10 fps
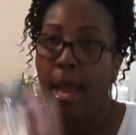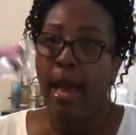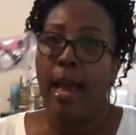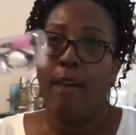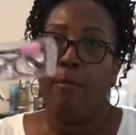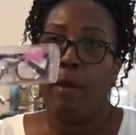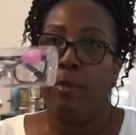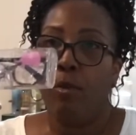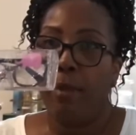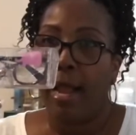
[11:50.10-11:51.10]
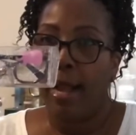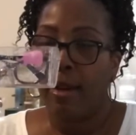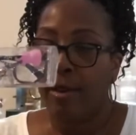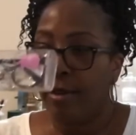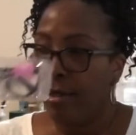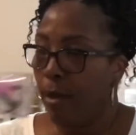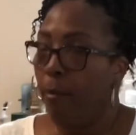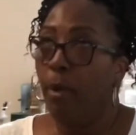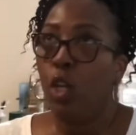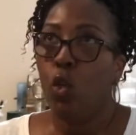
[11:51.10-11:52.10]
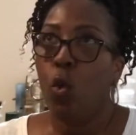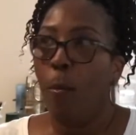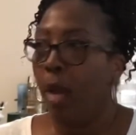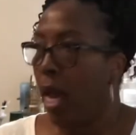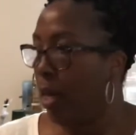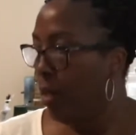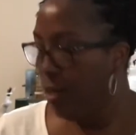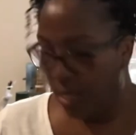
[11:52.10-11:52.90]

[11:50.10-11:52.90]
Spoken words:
I have my blue blockers,